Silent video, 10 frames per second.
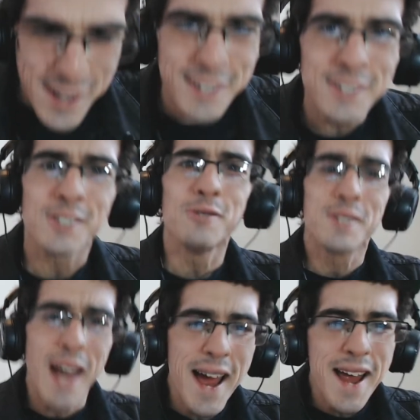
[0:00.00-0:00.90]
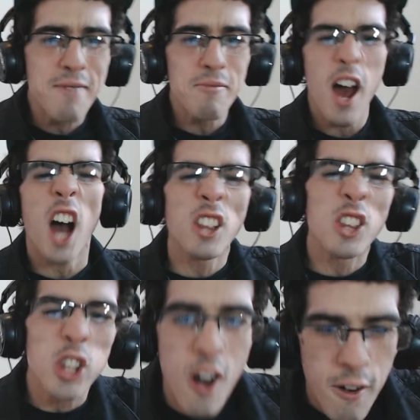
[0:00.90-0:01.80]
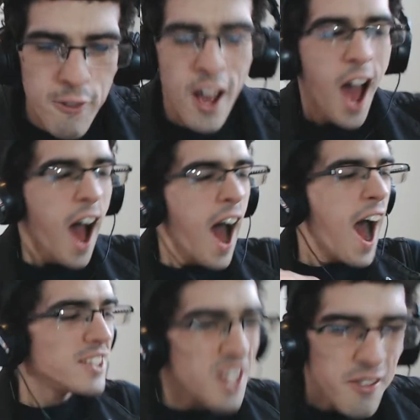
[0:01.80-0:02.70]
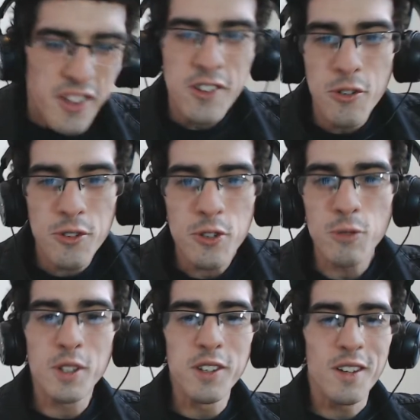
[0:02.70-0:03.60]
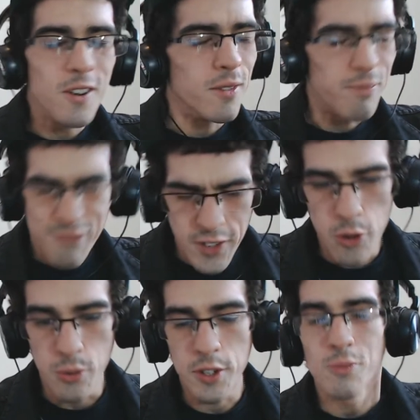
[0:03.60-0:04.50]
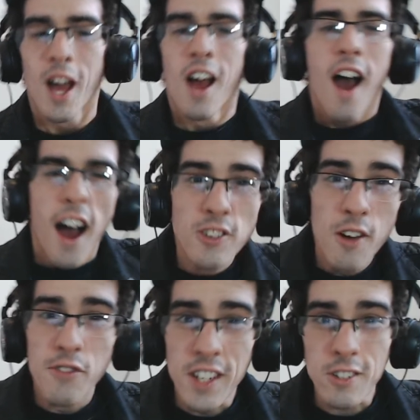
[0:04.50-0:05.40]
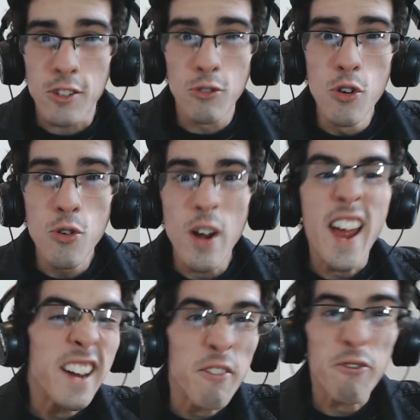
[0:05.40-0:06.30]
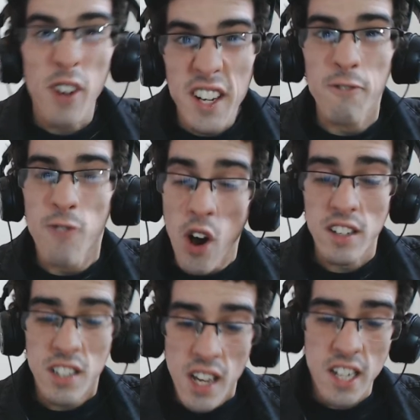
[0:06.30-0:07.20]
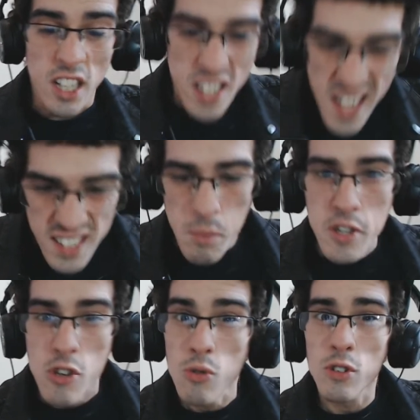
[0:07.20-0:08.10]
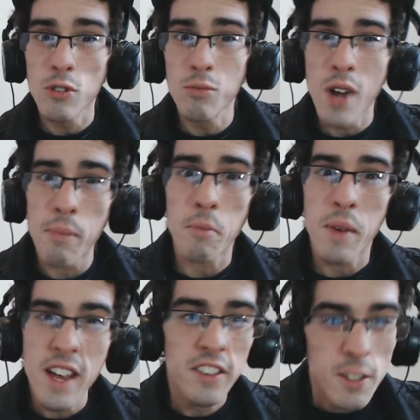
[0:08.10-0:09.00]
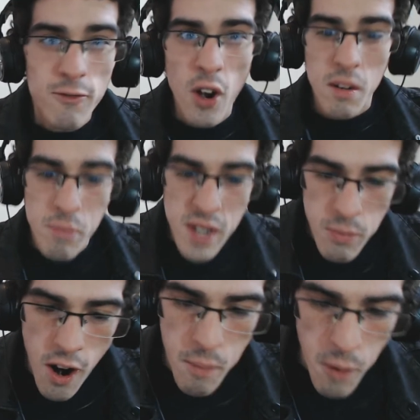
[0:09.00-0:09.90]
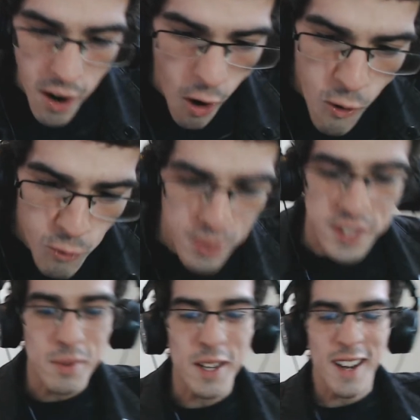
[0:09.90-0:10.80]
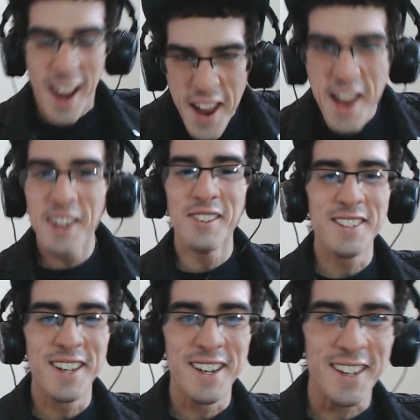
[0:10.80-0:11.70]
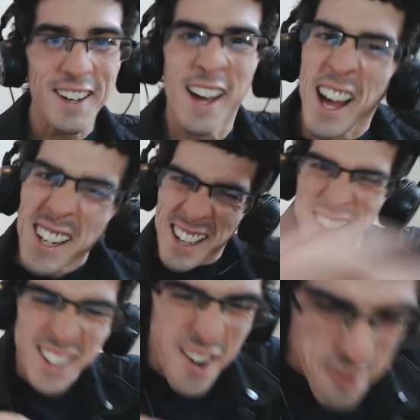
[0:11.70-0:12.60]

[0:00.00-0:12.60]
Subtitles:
You damn right. I love that YouTube clip, YouTube. I love that Scru ain't afraid to fucking say. He's like, yes, I'm a YouTube rapper, man. These fucking people are my homies, man. Hell yeah. Let's go.